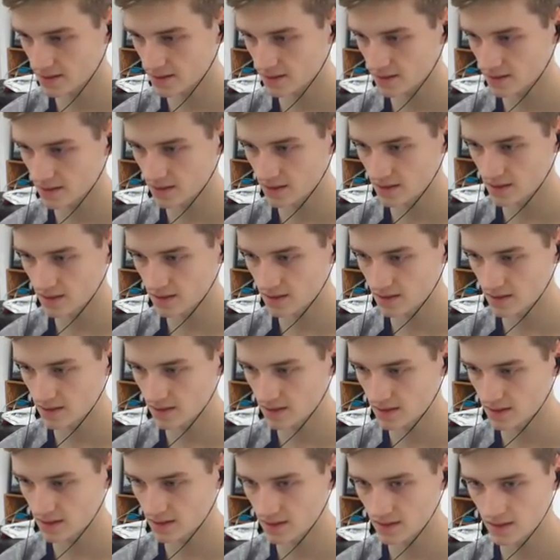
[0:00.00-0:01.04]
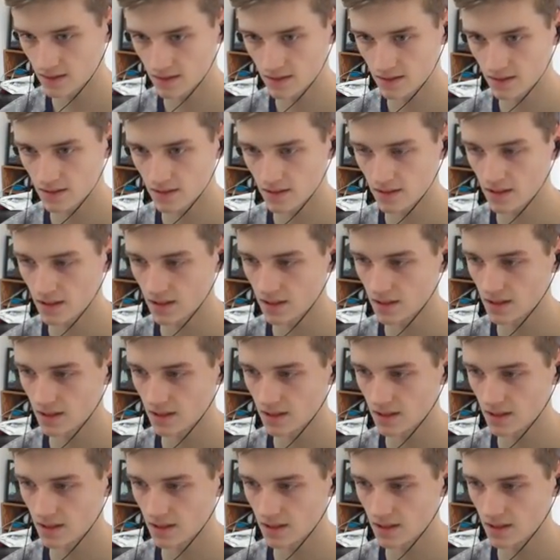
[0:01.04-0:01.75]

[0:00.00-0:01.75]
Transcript: Nobody speaks.